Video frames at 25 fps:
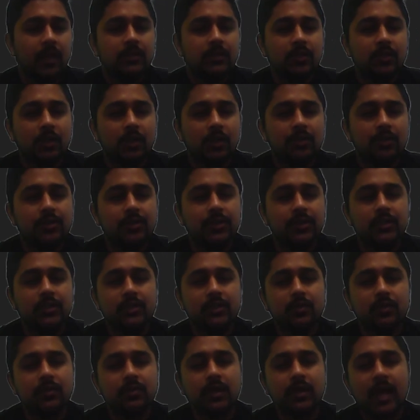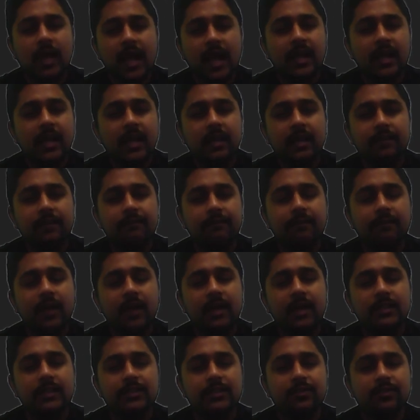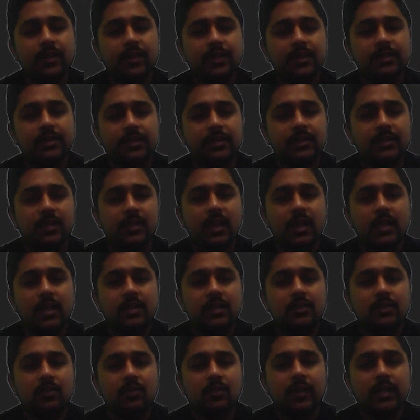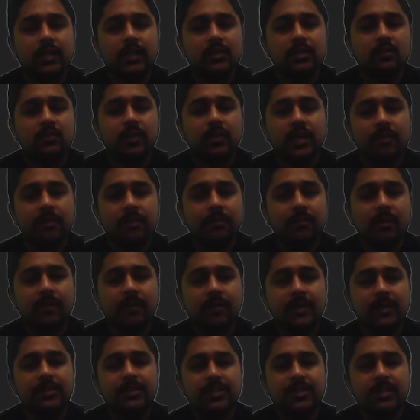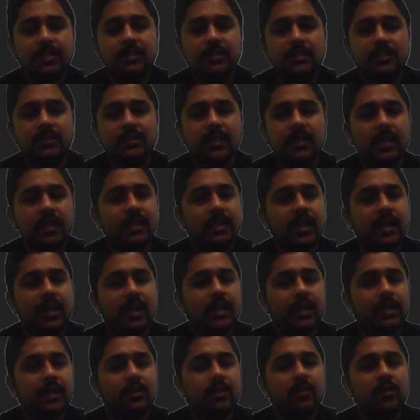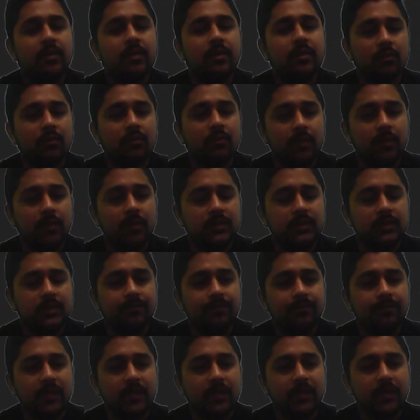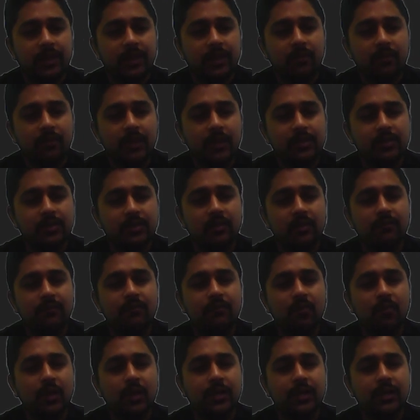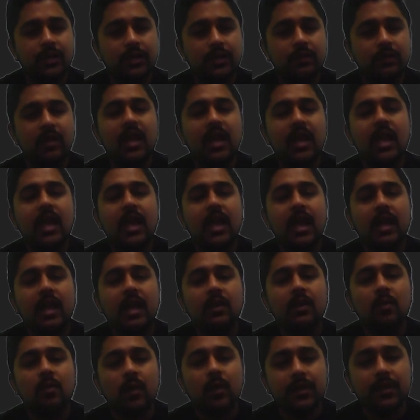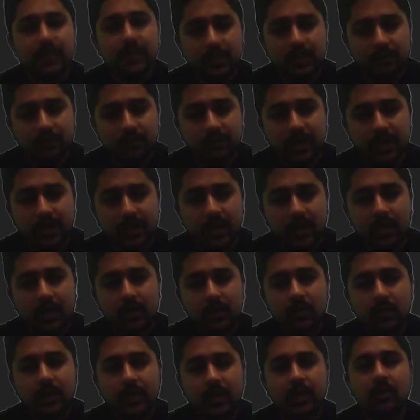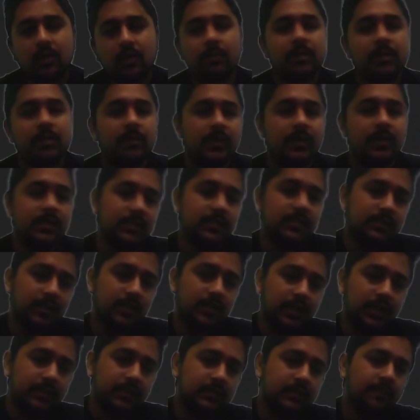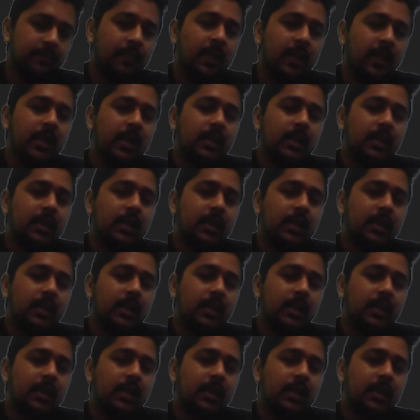solutions to the identified strategies so as to implement changes that can lead to improvements, integration of qualitative and quantitative data to get optimal insights.